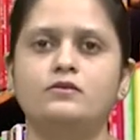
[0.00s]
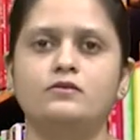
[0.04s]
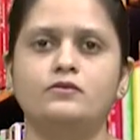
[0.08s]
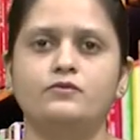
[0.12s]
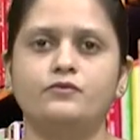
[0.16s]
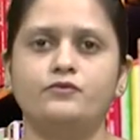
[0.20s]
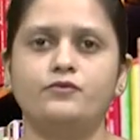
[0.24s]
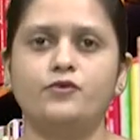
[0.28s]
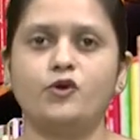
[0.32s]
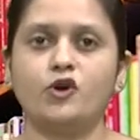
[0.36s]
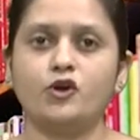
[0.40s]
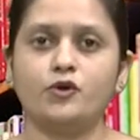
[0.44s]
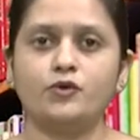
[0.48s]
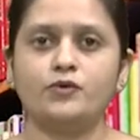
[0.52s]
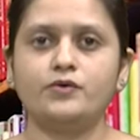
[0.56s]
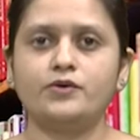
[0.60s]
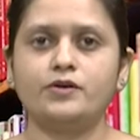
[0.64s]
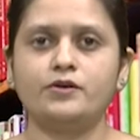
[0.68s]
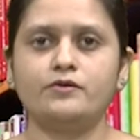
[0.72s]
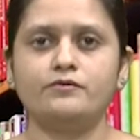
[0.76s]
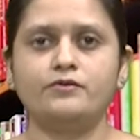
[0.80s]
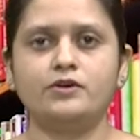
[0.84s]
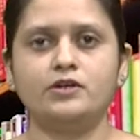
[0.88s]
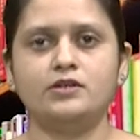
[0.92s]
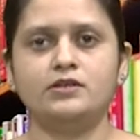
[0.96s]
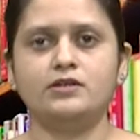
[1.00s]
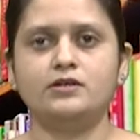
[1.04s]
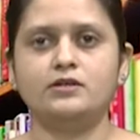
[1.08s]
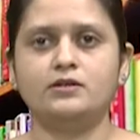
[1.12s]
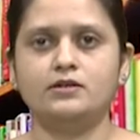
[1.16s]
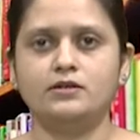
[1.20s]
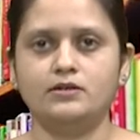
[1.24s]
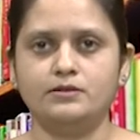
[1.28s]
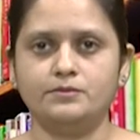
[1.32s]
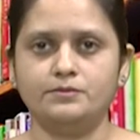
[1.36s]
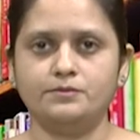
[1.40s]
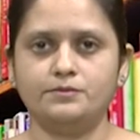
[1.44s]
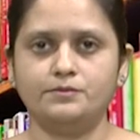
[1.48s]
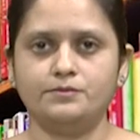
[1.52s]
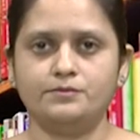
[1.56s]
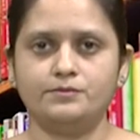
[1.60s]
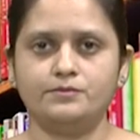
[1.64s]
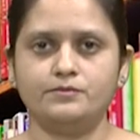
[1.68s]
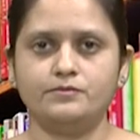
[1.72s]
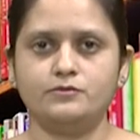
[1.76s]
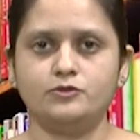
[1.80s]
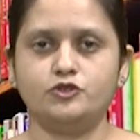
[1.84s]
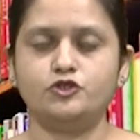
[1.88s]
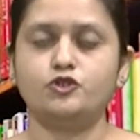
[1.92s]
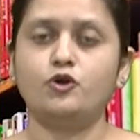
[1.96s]
what were the
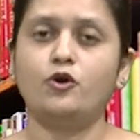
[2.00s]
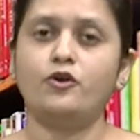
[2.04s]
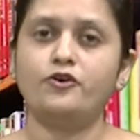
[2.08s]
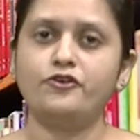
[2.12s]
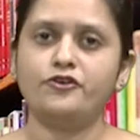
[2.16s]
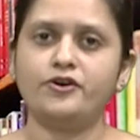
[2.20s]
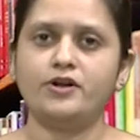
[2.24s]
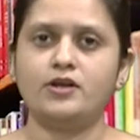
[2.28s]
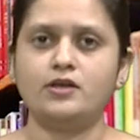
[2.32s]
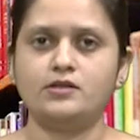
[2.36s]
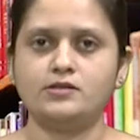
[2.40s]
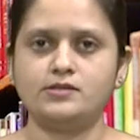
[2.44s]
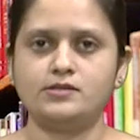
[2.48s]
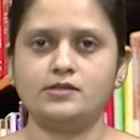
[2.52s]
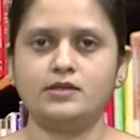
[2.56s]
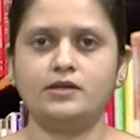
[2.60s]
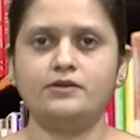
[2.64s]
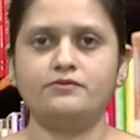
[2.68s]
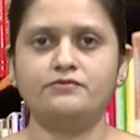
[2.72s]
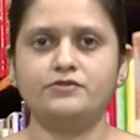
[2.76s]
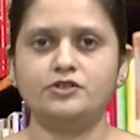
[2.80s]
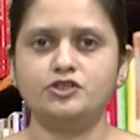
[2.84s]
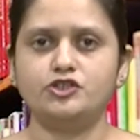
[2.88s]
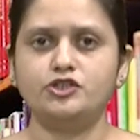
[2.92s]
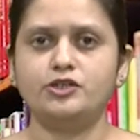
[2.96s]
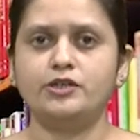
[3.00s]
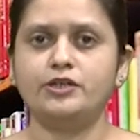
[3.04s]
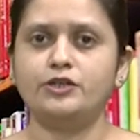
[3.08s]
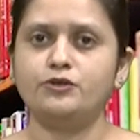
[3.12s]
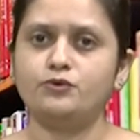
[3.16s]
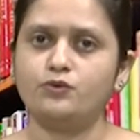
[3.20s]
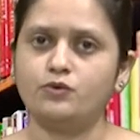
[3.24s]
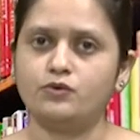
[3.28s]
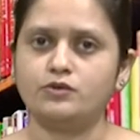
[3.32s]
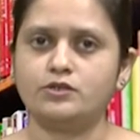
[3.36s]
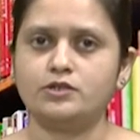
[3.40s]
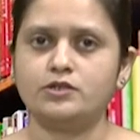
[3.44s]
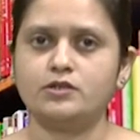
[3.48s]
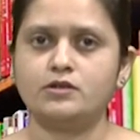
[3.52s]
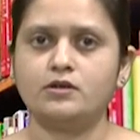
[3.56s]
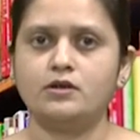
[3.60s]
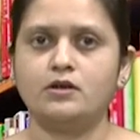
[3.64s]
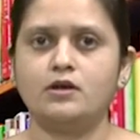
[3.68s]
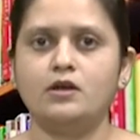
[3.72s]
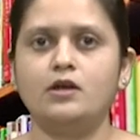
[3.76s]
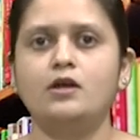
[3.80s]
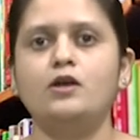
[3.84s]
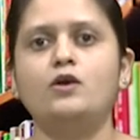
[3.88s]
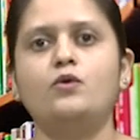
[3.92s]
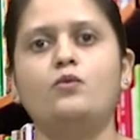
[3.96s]
genres in which he wrote,
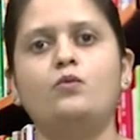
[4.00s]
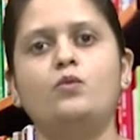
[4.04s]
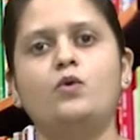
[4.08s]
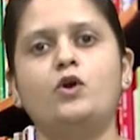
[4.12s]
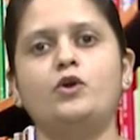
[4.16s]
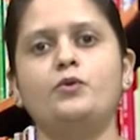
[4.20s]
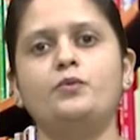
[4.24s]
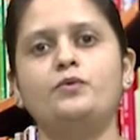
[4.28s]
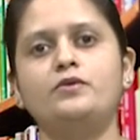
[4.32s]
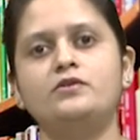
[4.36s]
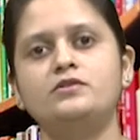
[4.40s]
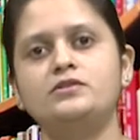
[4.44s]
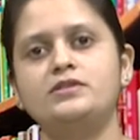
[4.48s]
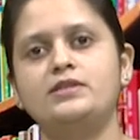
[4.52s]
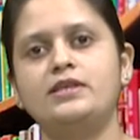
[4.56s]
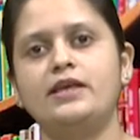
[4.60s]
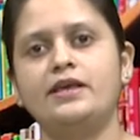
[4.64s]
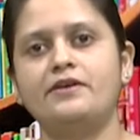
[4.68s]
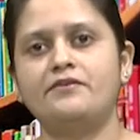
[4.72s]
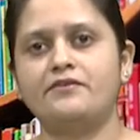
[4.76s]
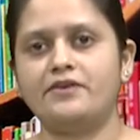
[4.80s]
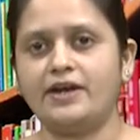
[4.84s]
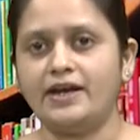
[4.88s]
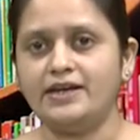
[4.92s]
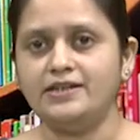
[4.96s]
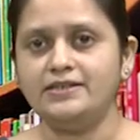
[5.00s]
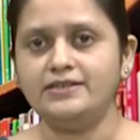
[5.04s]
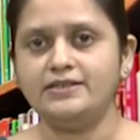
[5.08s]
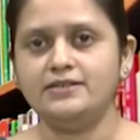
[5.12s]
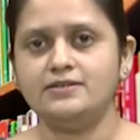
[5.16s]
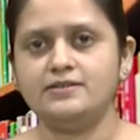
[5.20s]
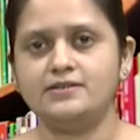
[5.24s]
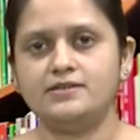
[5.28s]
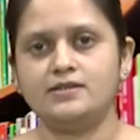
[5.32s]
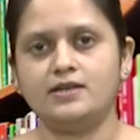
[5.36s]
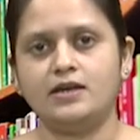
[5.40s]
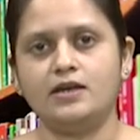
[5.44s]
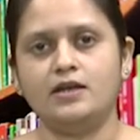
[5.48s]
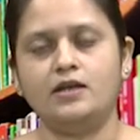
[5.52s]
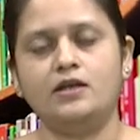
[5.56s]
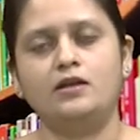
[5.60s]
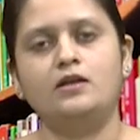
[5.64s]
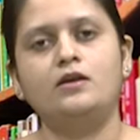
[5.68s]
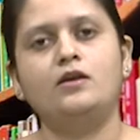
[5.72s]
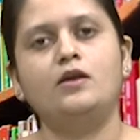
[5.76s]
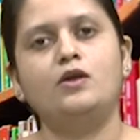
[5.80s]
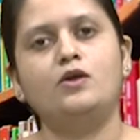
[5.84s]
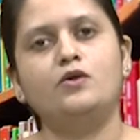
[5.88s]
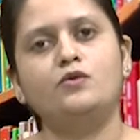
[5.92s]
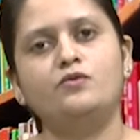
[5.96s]
what was their writing style,
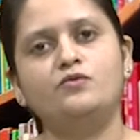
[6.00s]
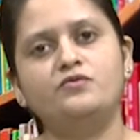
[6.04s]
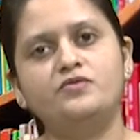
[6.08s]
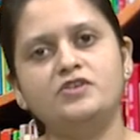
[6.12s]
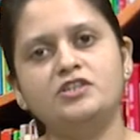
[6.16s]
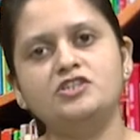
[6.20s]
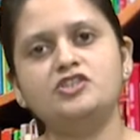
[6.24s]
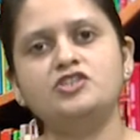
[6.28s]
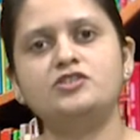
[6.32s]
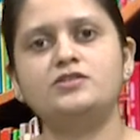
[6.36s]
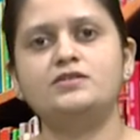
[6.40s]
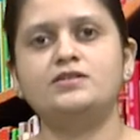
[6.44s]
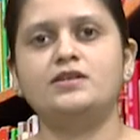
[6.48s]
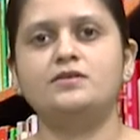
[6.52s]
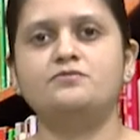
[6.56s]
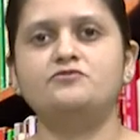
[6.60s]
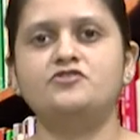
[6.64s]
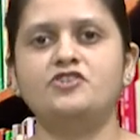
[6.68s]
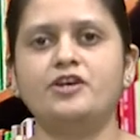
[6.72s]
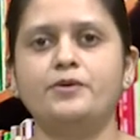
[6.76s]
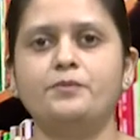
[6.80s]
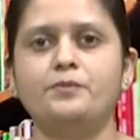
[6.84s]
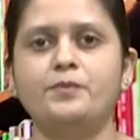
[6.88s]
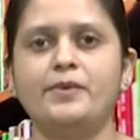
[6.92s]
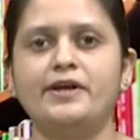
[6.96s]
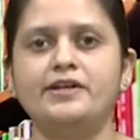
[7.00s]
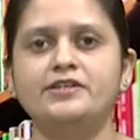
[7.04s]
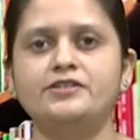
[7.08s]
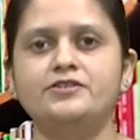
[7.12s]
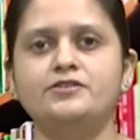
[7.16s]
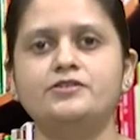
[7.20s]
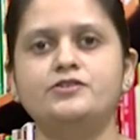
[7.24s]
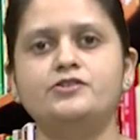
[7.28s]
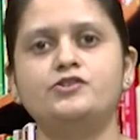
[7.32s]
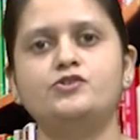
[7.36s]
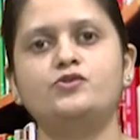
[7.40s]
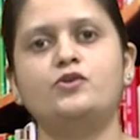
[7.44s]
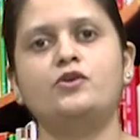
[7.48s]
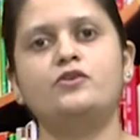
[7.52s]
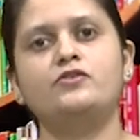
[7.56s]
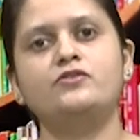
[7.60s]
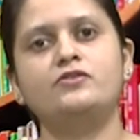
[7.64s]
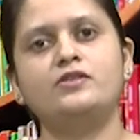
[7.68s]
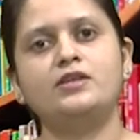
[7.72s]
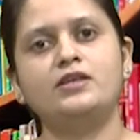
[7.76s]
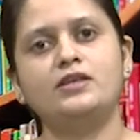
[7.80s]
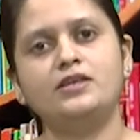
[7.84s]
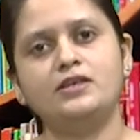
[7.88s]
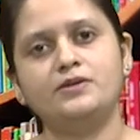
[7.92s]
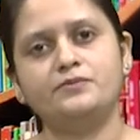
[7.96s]
which subject matters or
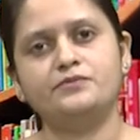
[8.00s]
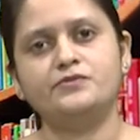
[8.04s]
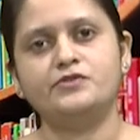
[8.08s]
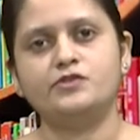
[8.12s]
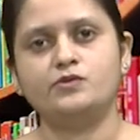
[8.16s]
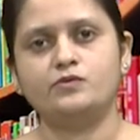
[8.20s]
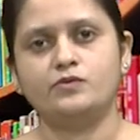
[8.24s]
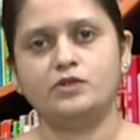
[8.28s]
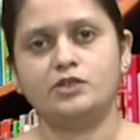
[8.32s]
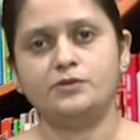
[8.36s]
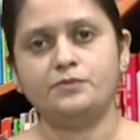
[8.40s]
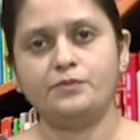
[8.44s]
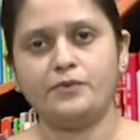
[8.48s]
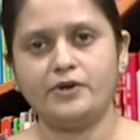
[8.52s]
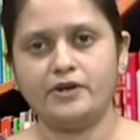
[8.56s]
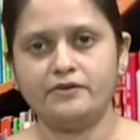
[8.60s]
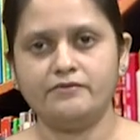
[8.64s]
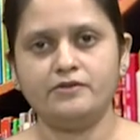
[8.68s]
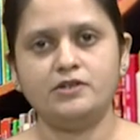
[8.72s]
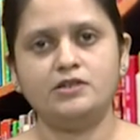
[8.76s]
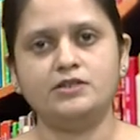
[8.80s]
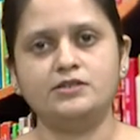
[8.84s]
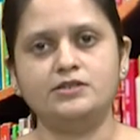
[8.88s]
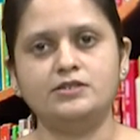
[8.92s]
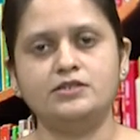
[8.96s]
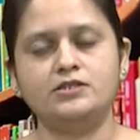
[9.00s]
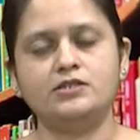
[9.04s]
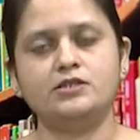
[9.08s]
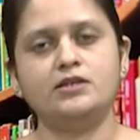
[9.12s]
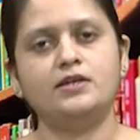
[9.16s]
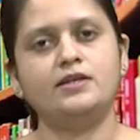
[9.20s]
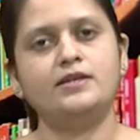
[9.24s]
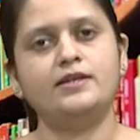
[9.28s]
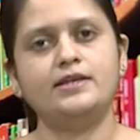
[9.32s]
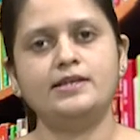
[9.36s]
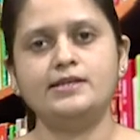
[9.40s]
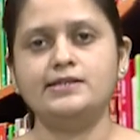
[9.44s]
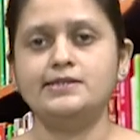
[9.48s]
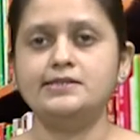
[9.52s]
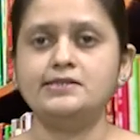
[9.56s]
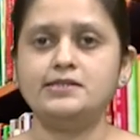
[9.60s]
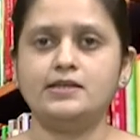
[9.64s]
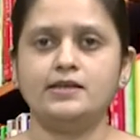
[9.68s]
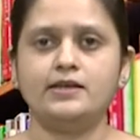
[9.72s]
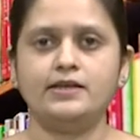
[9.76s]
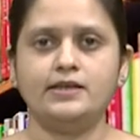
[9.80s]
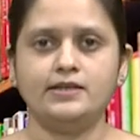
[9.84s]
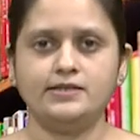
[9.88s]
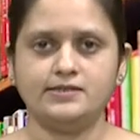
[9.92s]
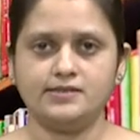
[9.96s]
themes were prevalent in
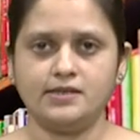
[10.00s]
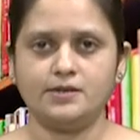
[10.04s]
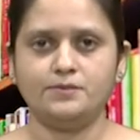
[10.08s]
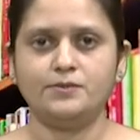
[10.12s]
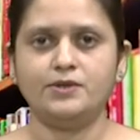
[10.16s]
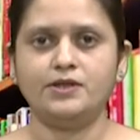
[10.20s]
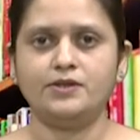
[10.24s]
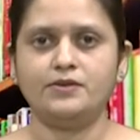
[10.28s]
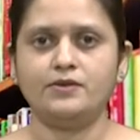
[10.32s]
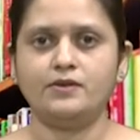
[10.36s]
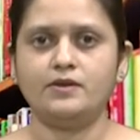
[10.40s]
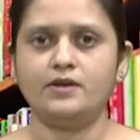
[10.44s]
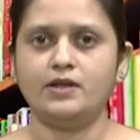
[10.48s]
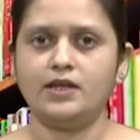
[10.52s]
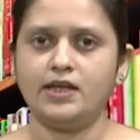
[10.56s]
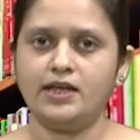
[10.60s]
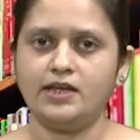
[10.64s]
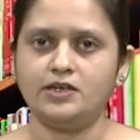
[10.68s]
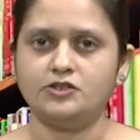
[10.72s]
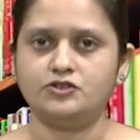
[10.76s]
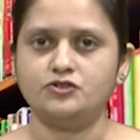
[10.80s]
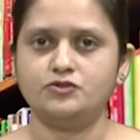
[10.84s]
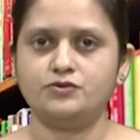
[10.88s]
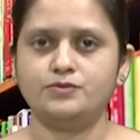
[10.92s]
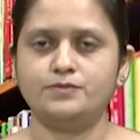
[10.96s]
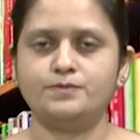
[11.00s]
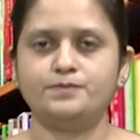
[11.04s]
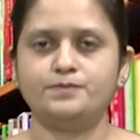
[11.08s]
Elizabethan age.